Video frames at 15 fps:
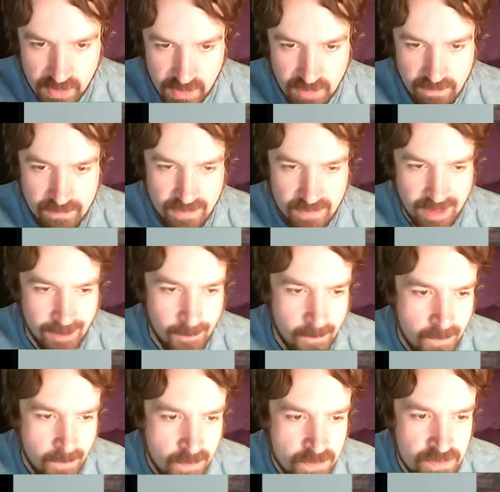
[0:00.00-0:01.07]
Now,
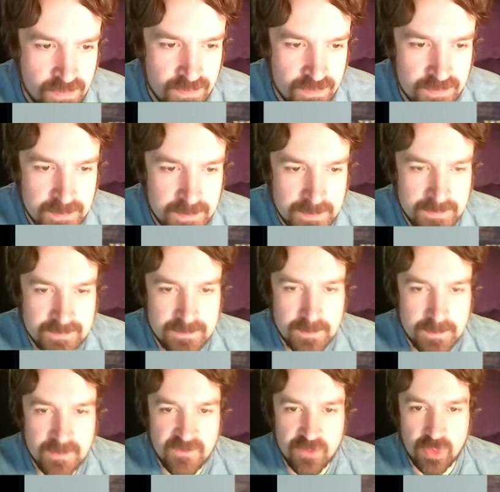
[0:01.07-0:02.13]

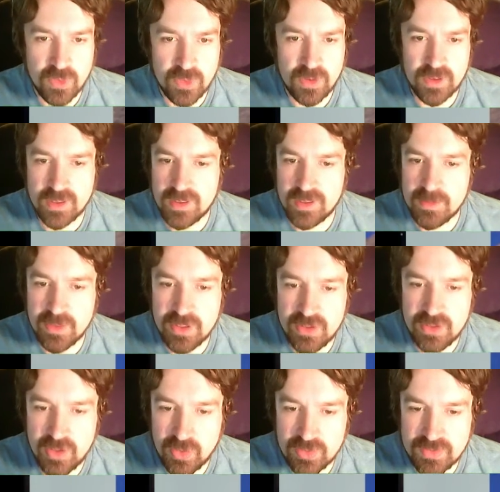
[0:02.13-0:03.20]
before anybody
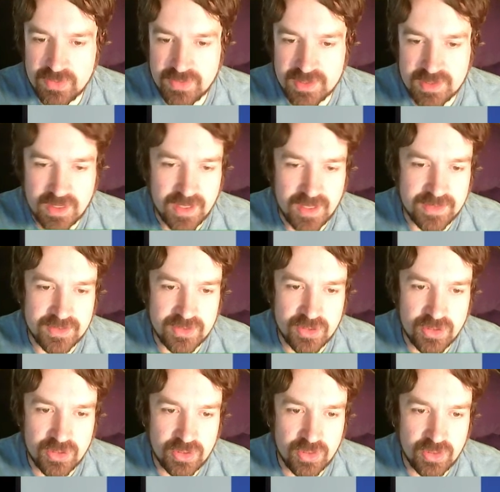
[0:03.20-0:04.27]
knows if this class is
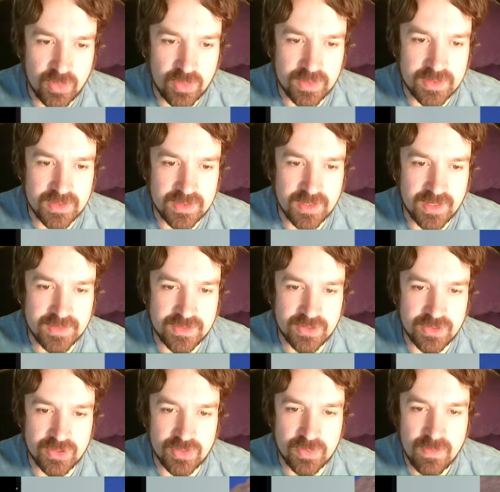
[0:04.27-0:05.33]
good or what this class can
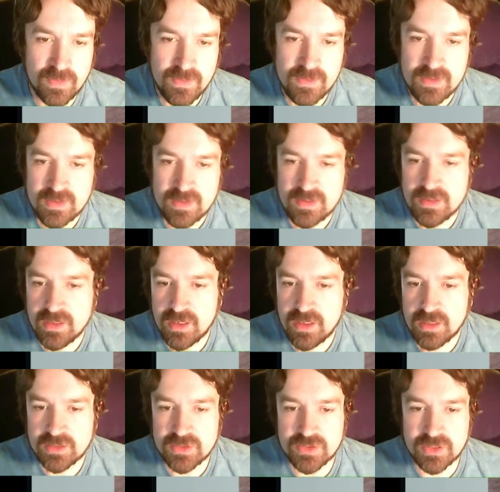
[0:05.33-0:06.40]
do,
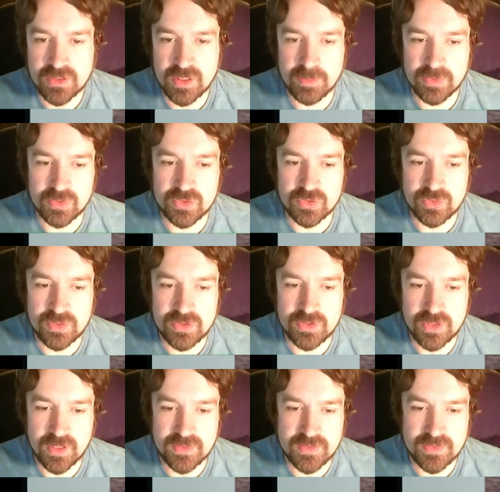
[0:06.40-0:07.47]
just a couple
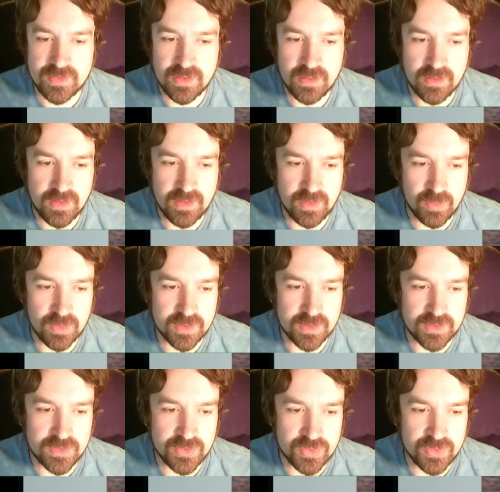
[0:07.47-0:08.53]
screenshots. They want
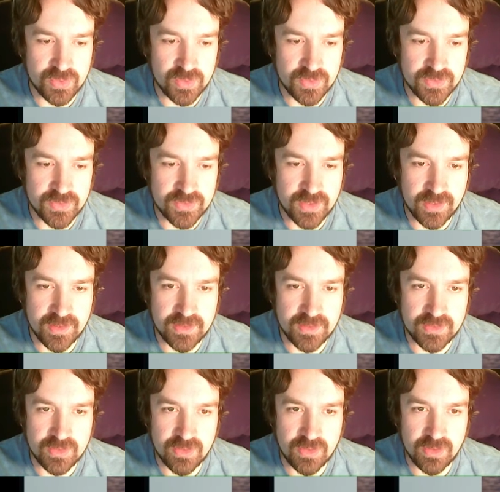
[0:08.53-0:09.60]
to sell it
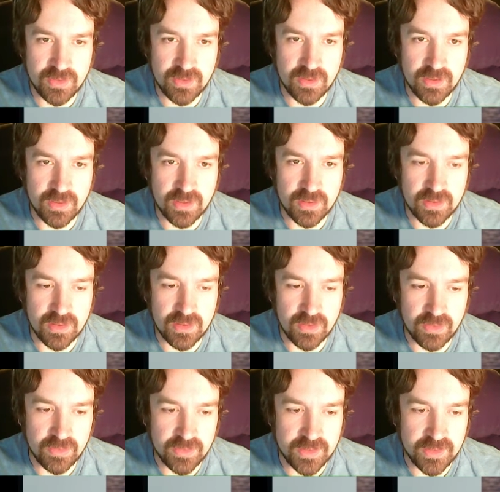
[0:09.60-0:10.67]
to their
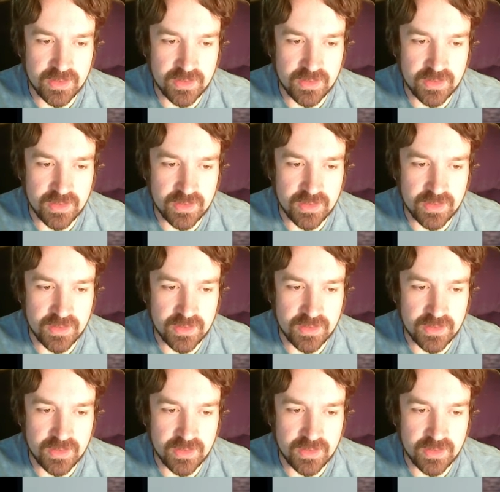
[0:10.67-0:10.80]
already